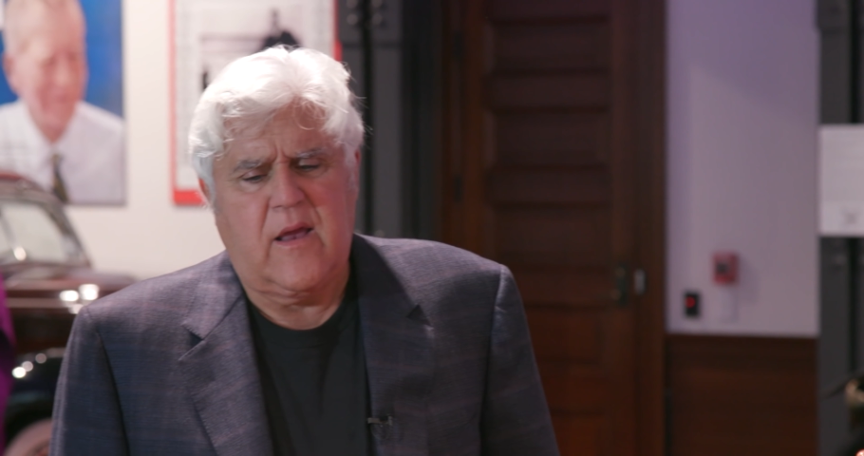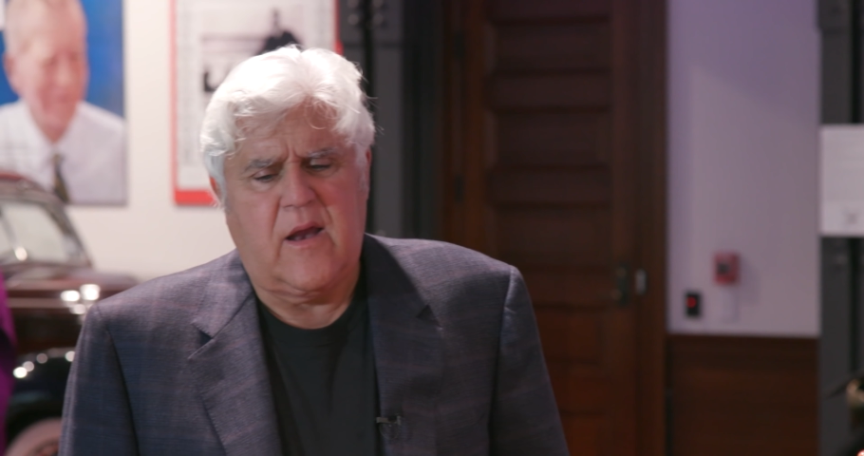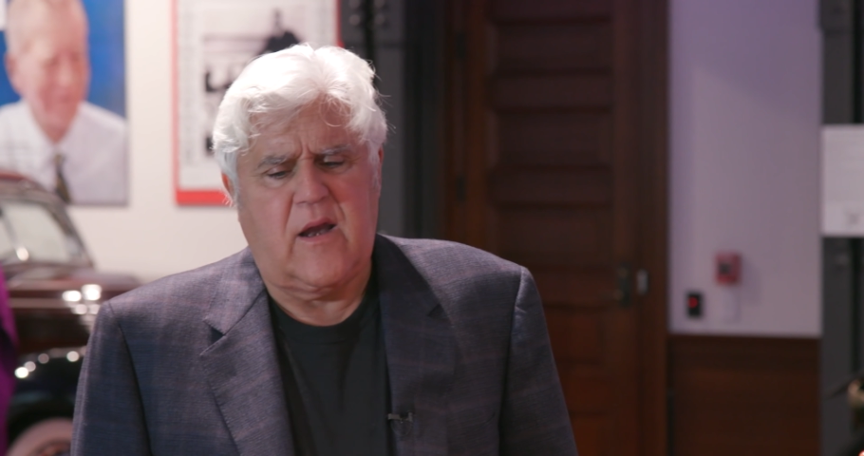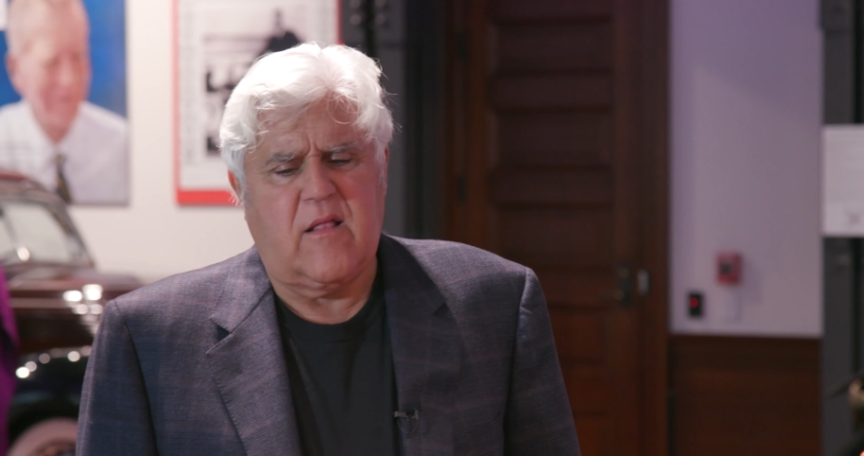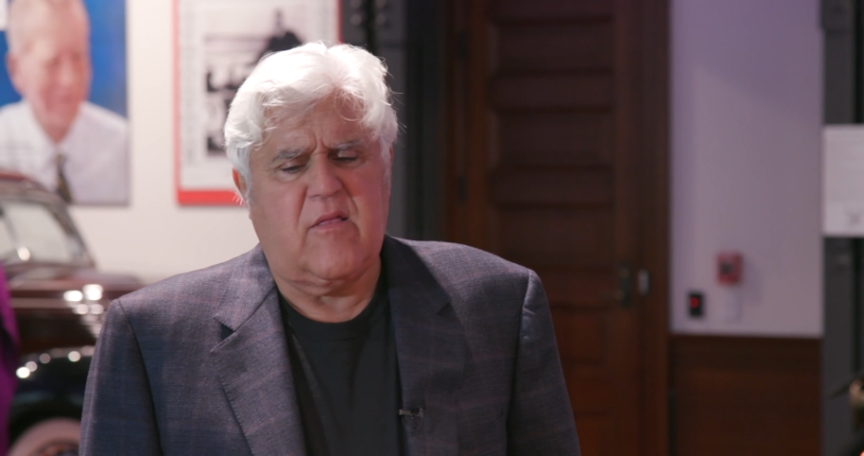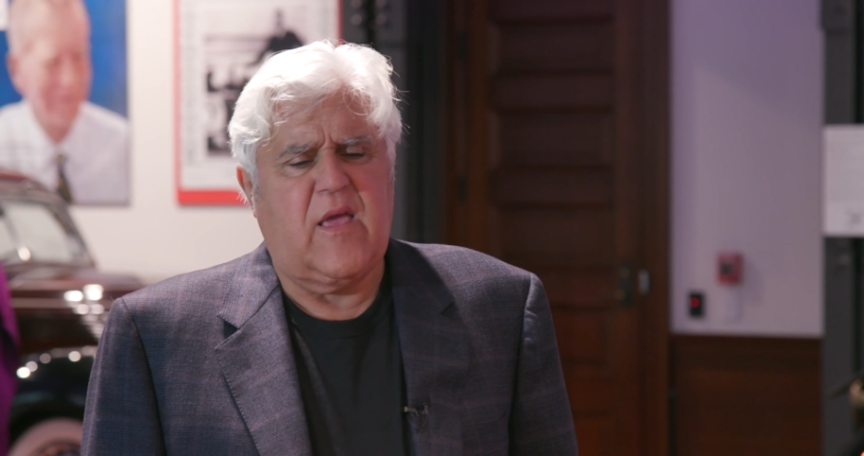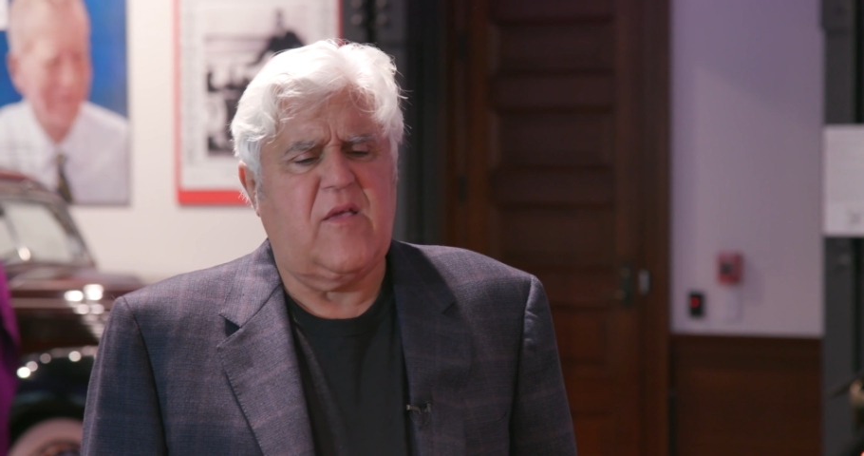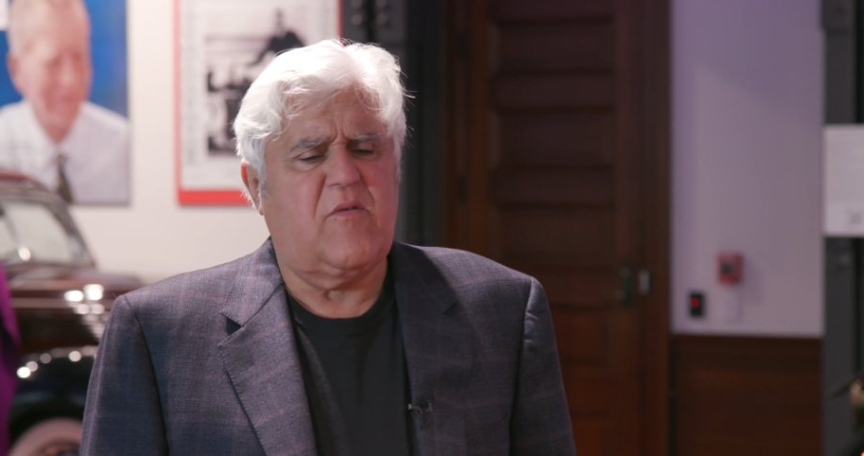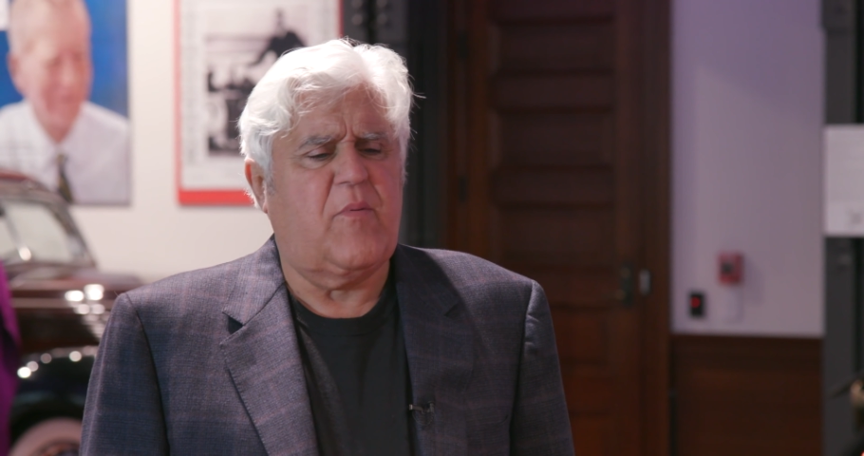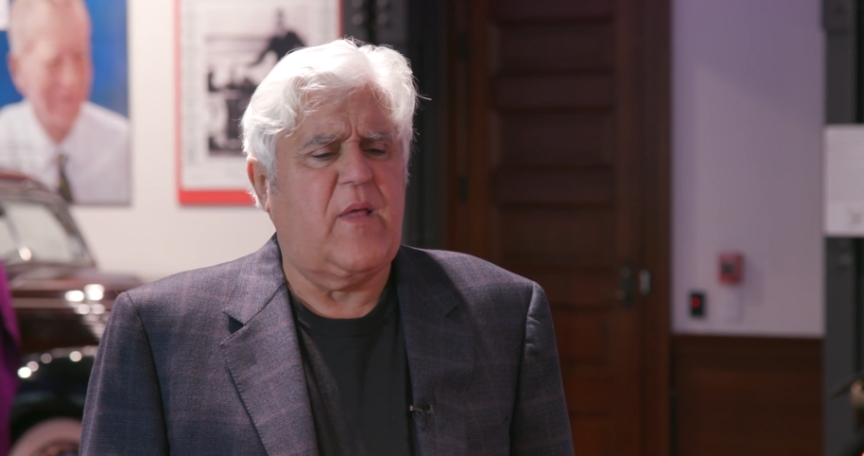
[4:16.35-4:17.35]
and it
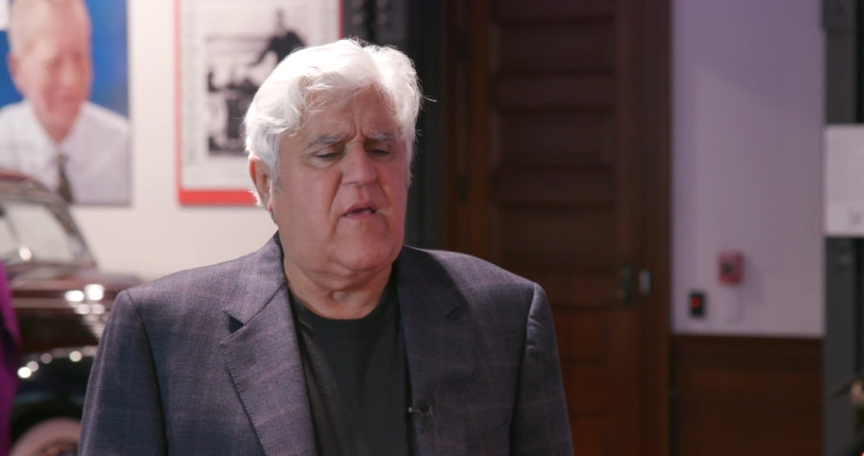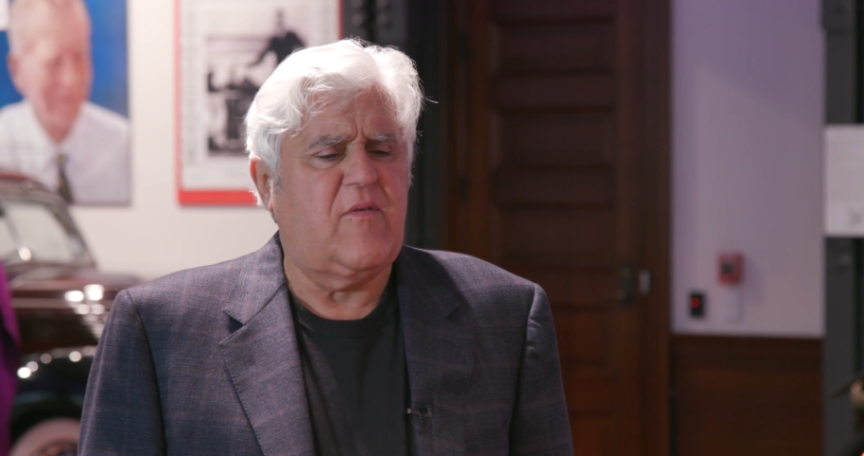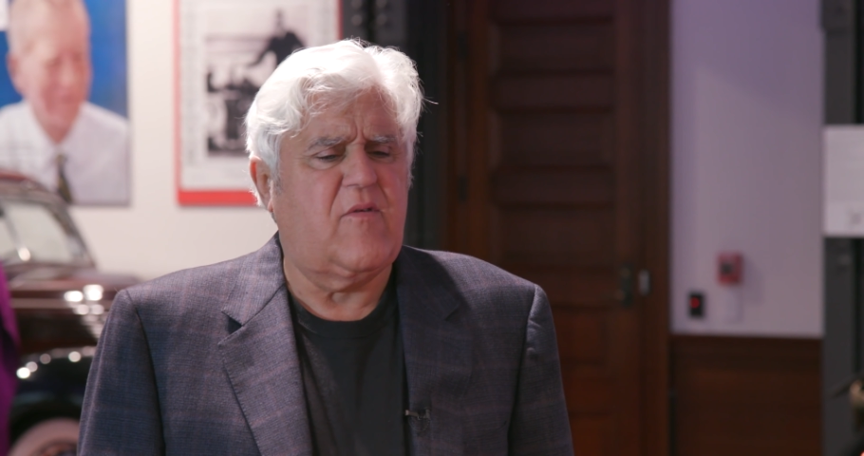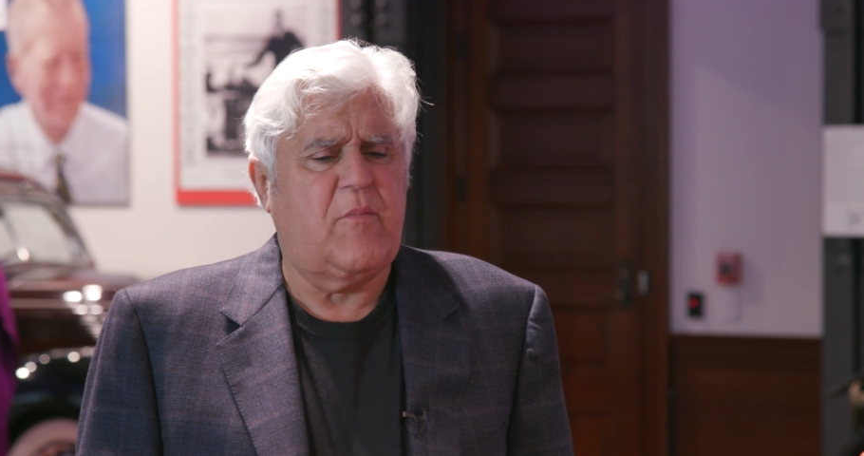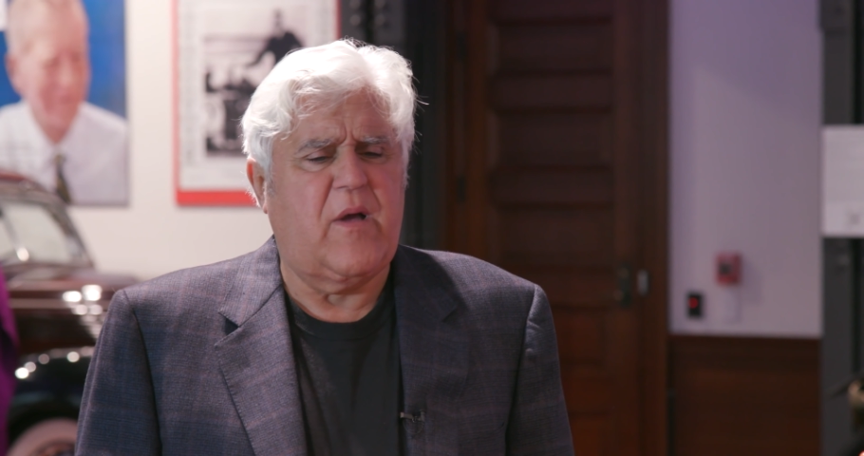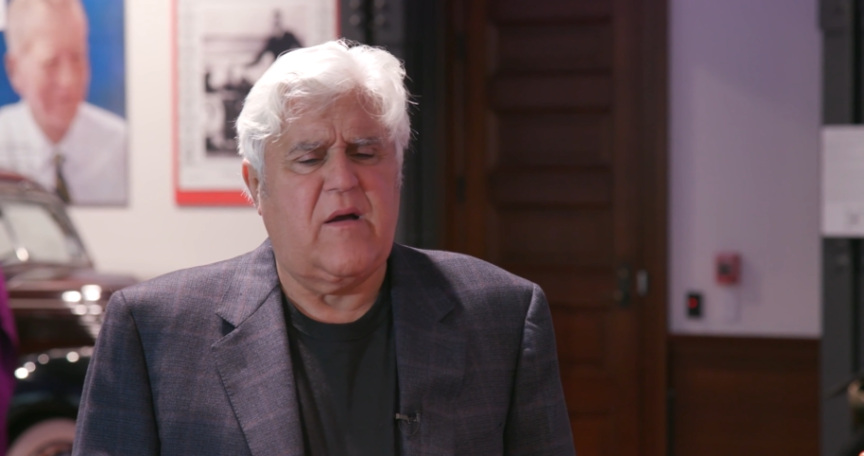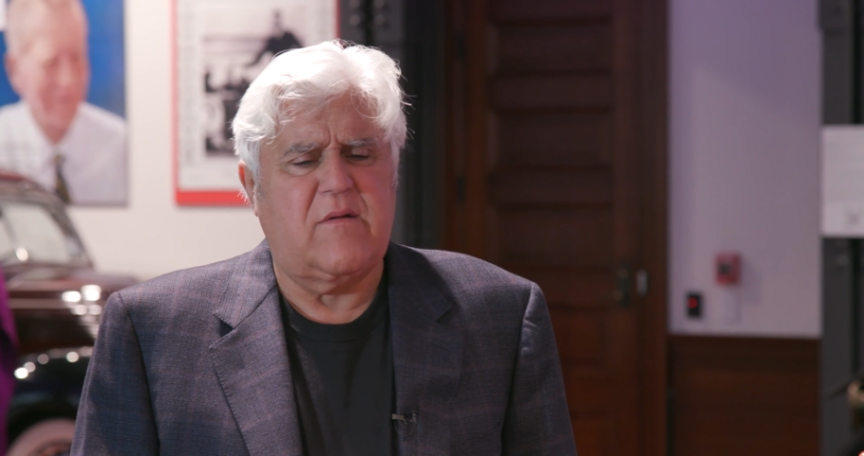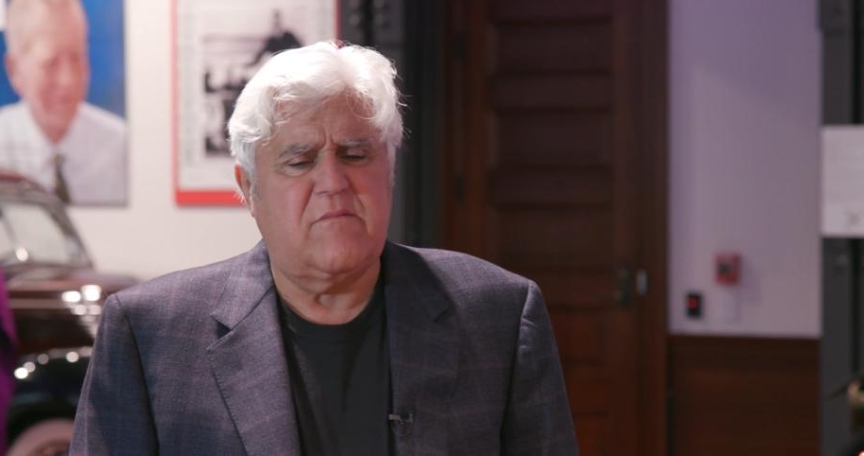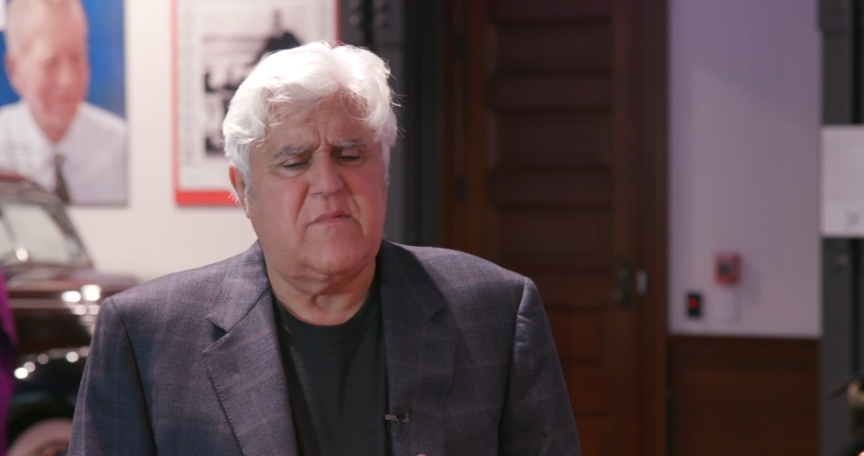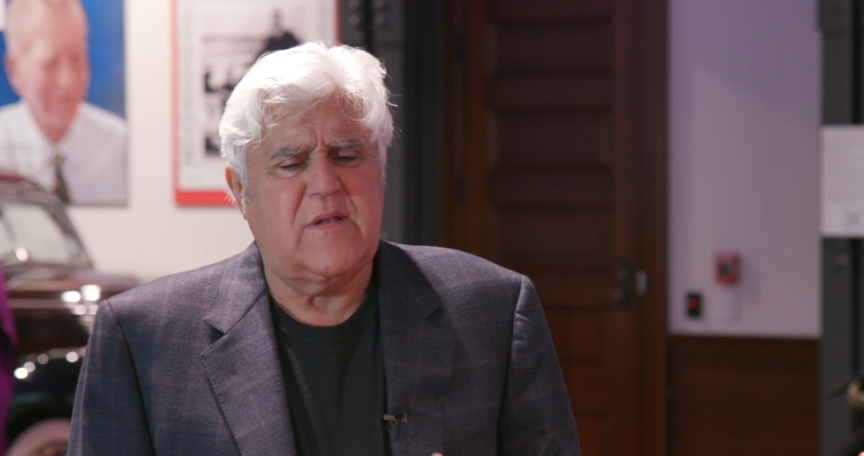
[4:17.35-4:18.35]
takes place about